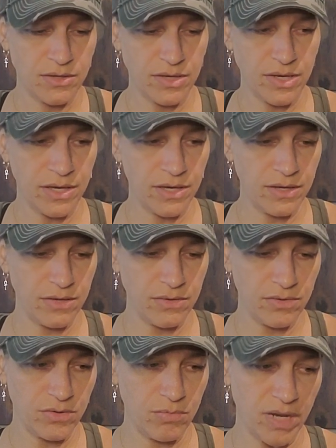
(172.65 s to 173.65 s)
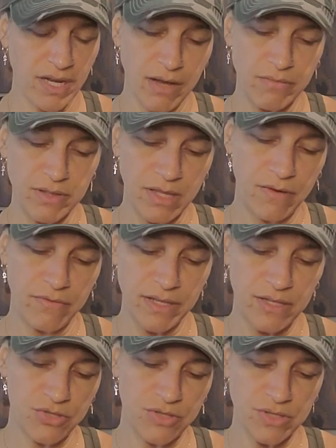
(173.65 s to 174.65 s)
Okay, you might have a love
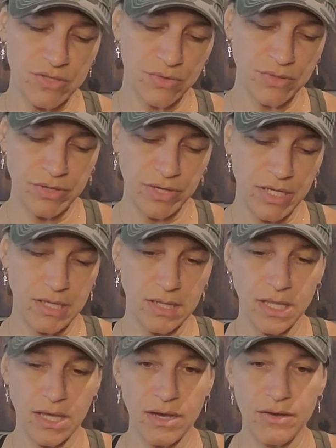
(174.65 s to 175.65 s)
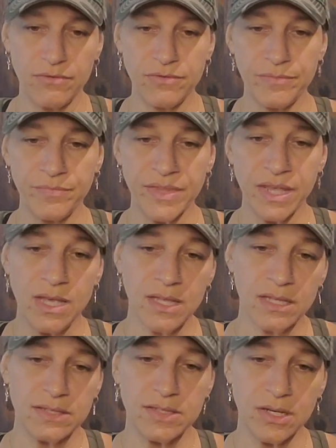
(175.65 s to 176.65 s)
interest or you're in love.
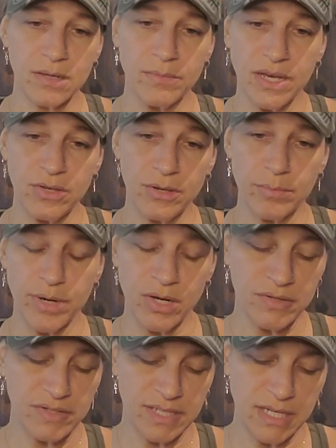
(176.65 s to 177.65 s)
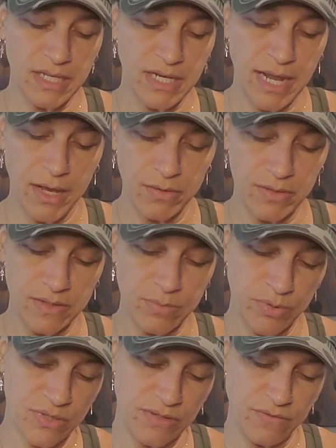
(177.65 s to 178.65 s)
Let's talk about your person and how this
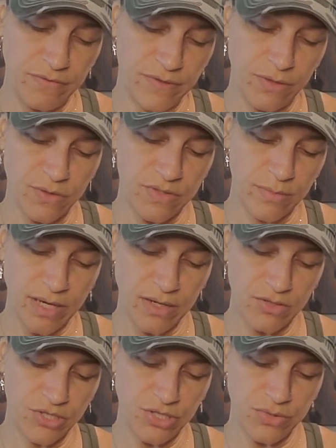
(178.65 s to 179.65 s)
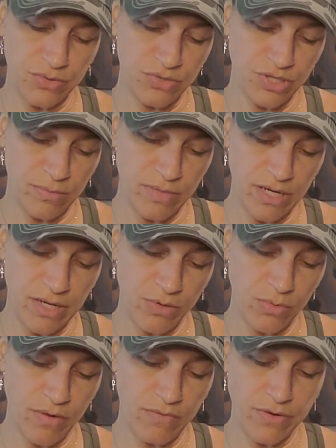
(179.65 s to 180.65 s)
person feels about you, Gemini,
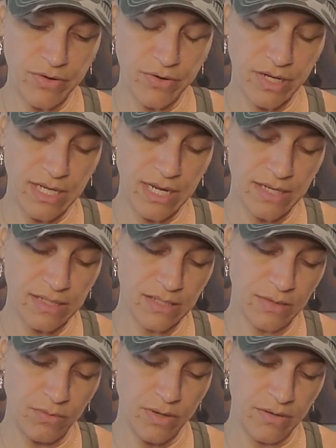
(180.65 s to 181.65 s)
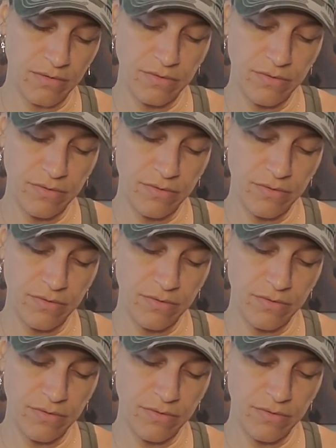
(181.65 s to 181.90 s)
whoever you're connecting with.